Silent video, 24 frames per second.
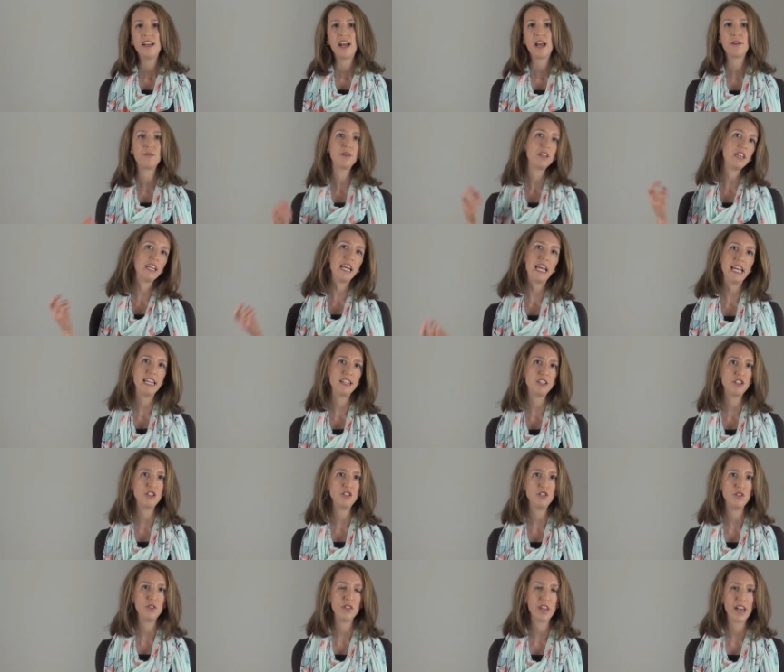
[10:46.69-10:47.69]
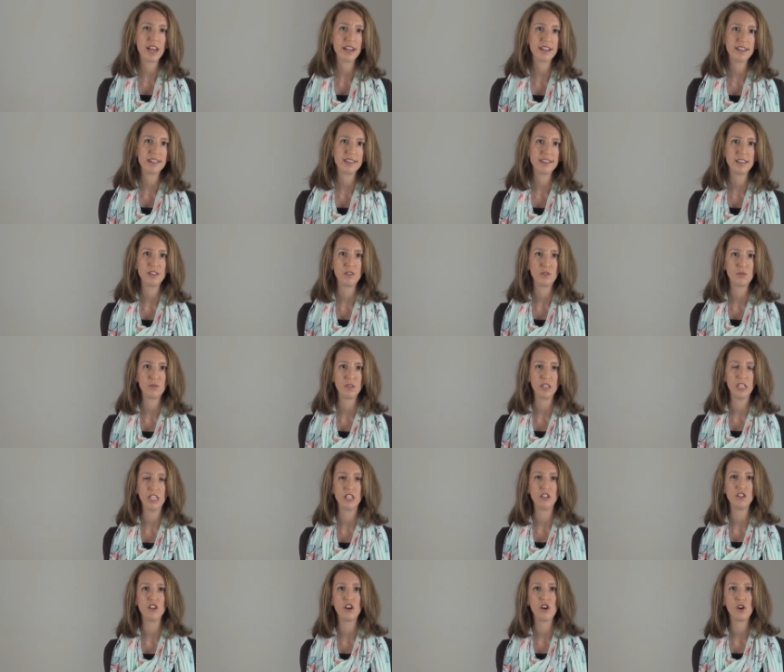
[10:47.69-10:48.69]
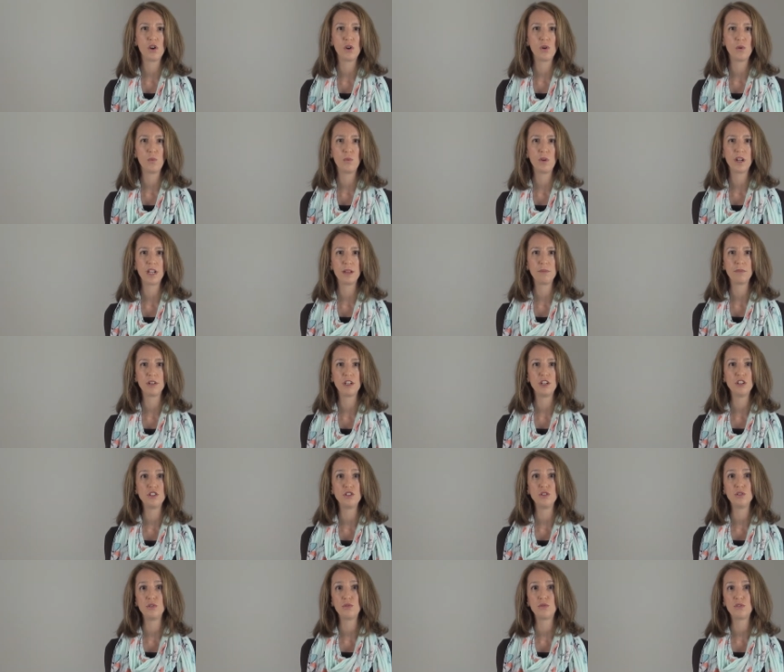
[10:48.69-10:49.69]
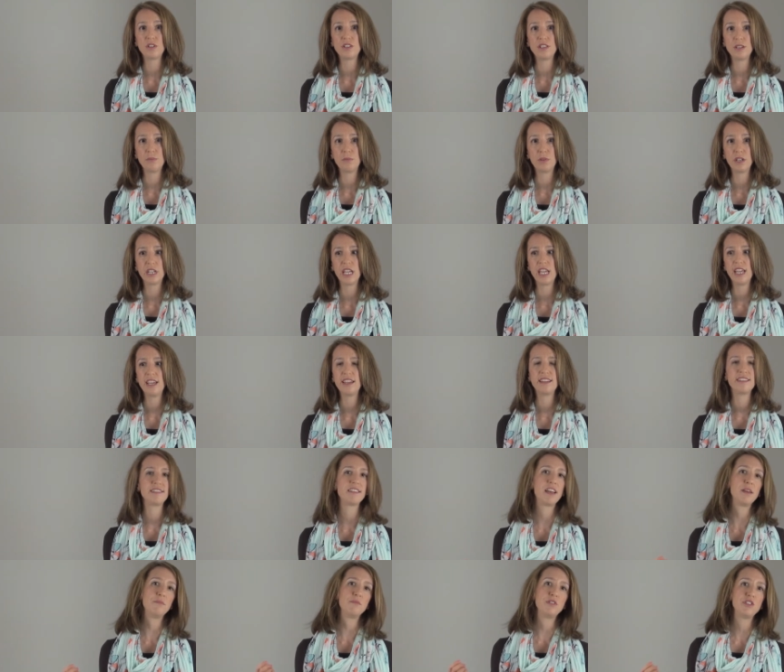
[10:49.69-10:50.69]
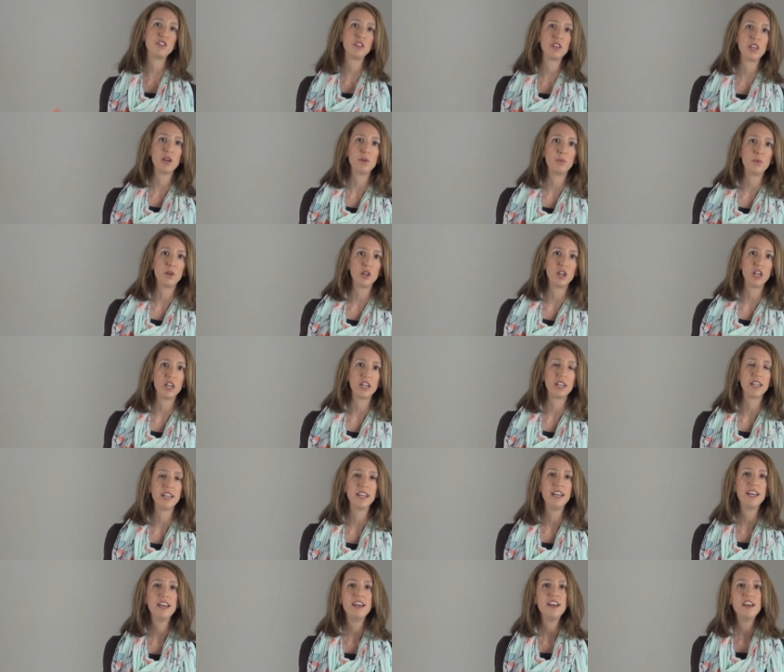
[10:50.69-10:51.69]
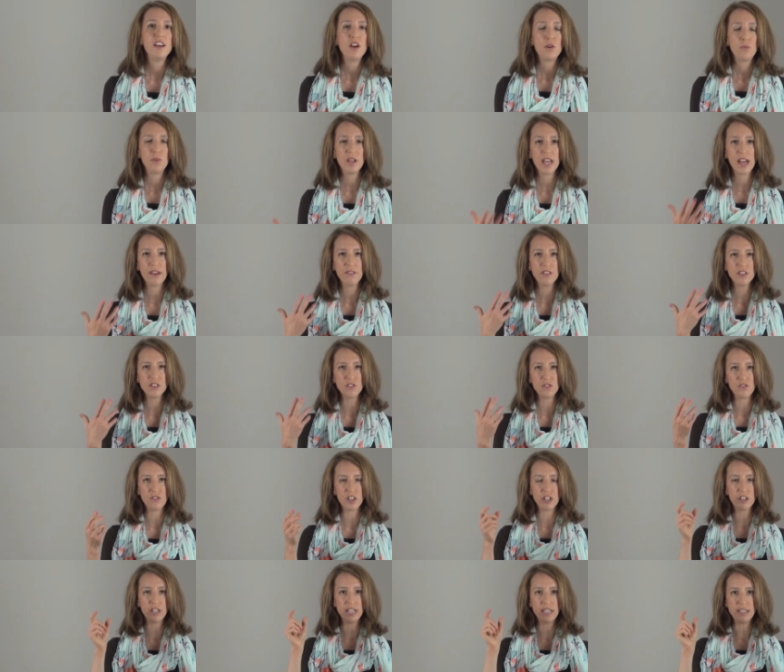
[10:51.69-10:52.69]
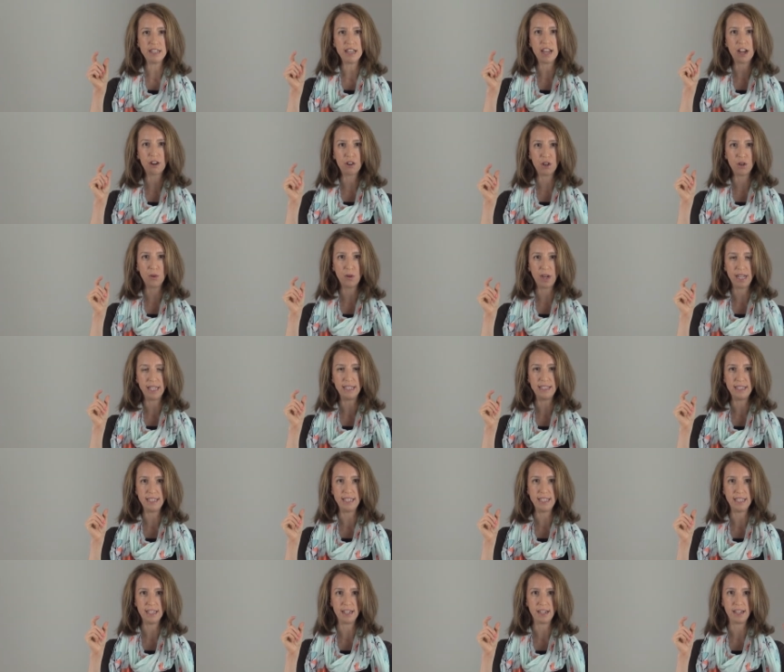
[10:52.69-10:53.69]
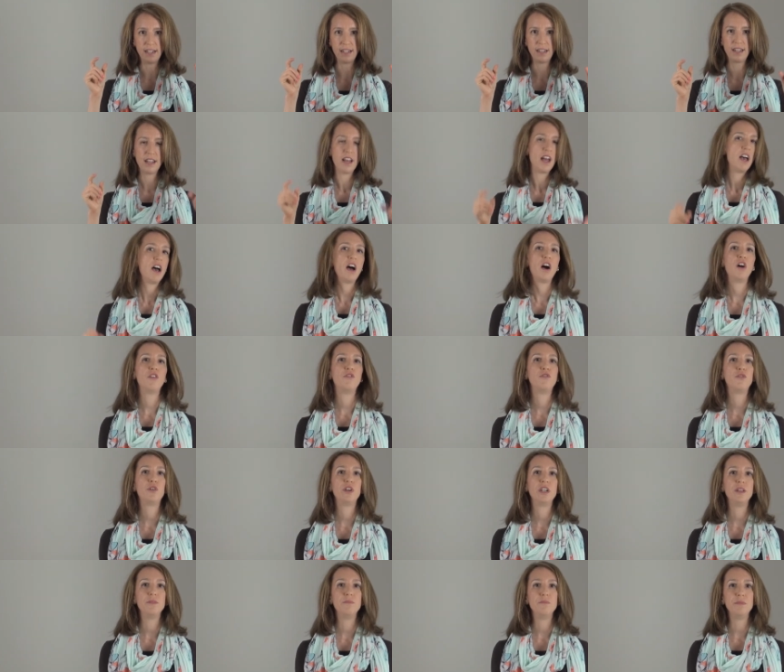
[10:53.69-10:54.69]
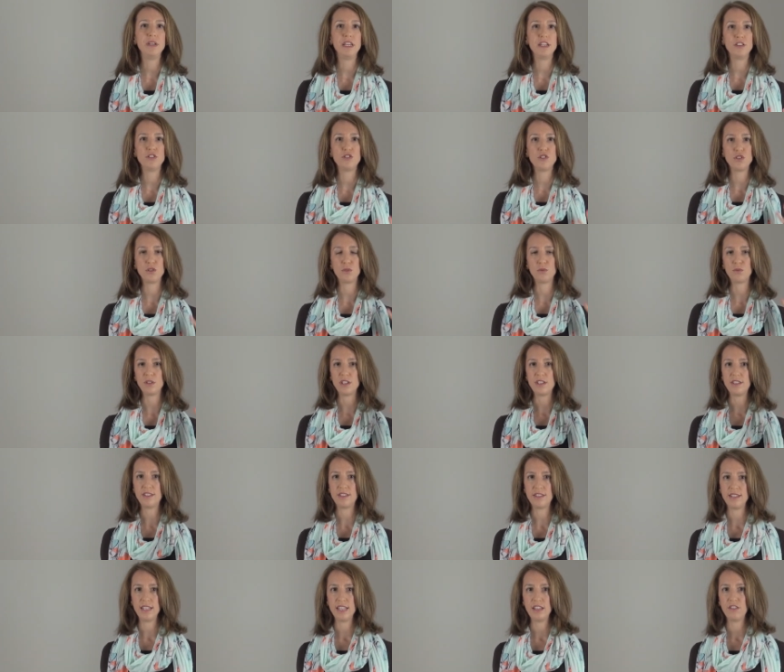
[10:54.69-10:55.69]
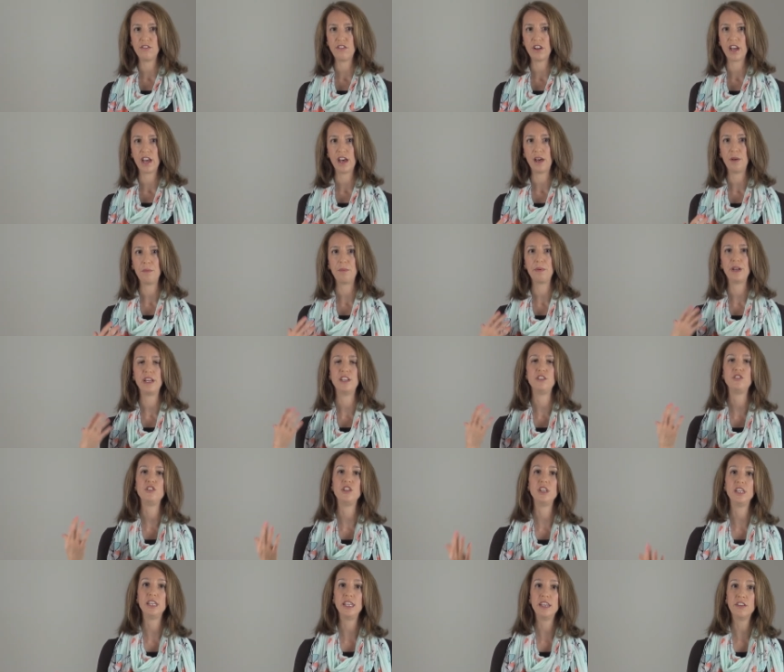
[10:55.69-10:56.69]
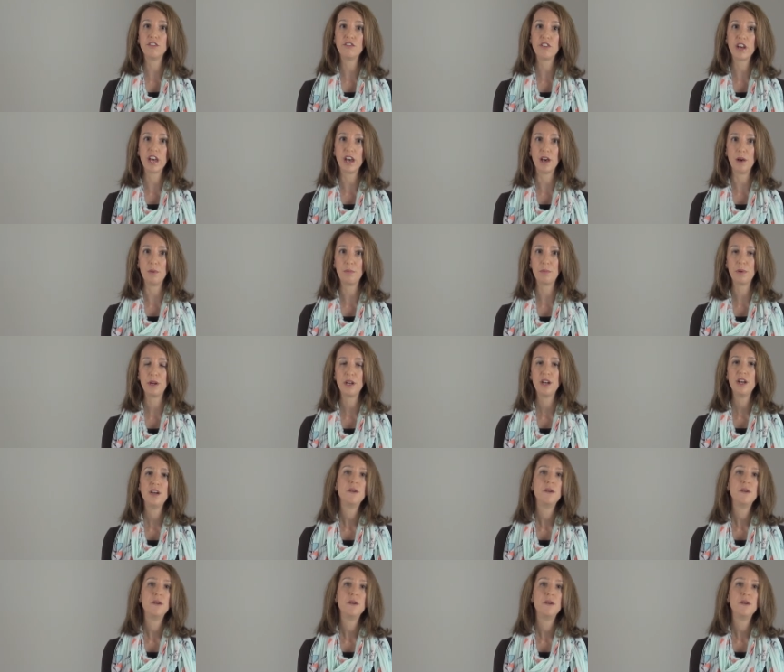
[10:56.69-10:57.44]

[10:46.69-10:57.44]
I really hate to do that because I don't really know what I'm gonna do to reciprocate because I'm still at work. We have this very narrow idea of what it means to receive help and to give help.